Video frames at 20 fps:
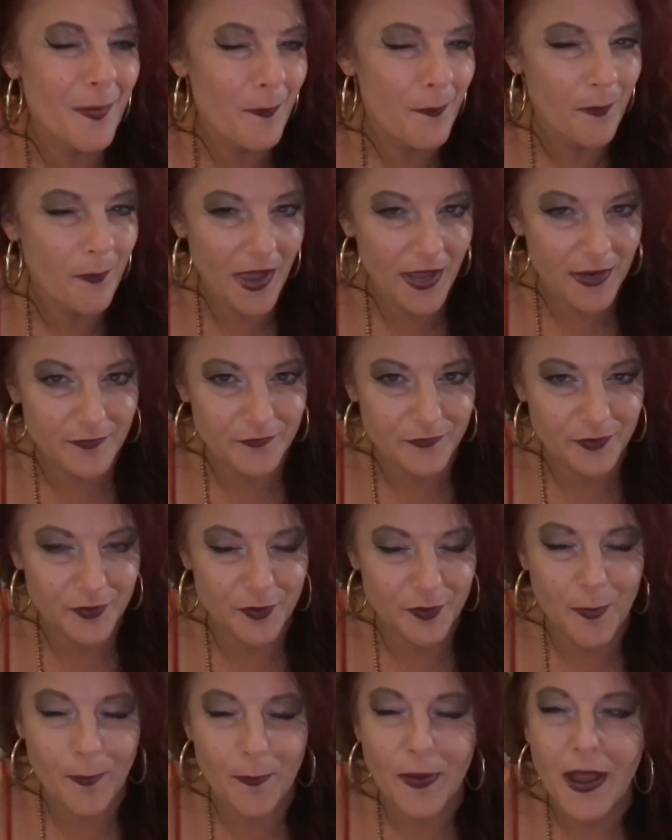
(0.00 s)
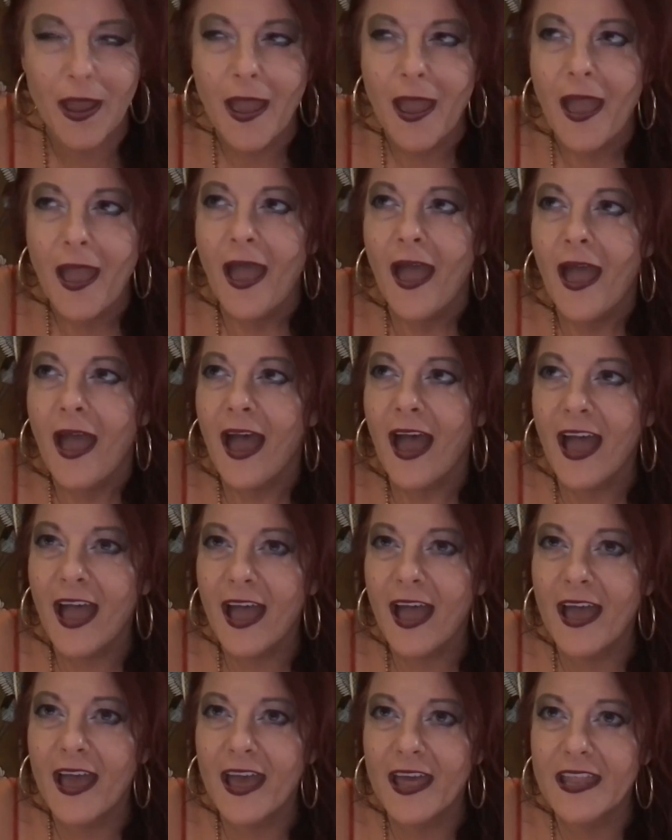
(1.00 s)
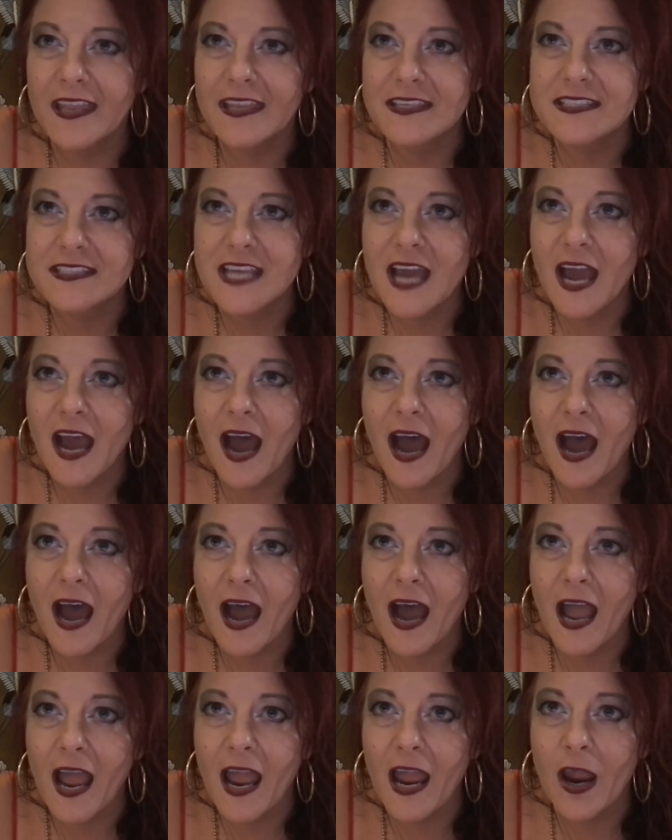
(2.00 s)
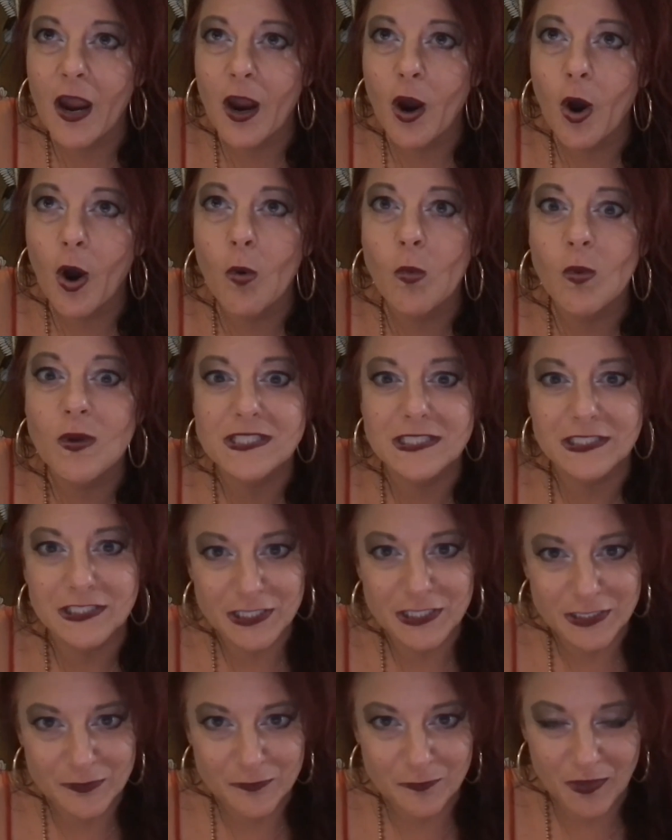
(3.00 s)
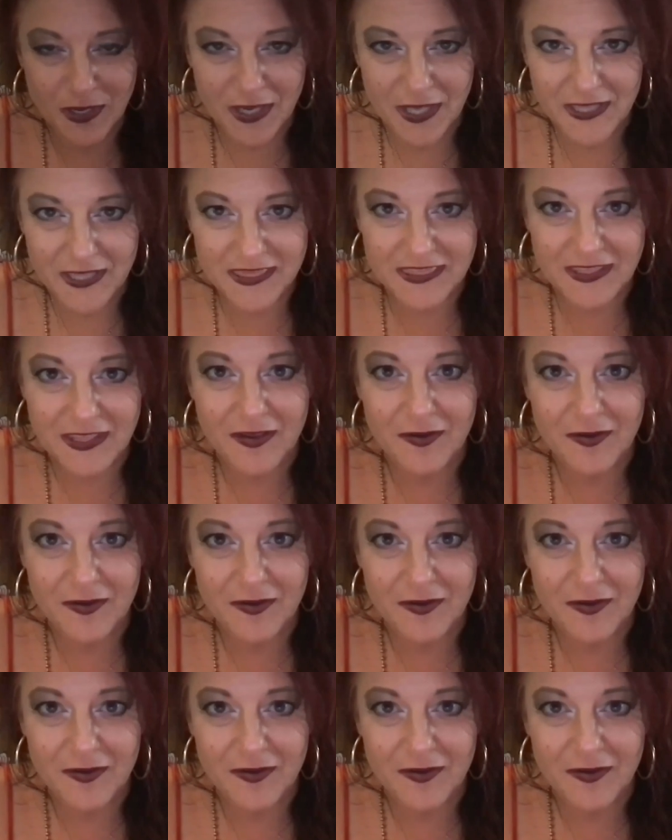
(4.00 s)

the bedroom. And I always lead with with.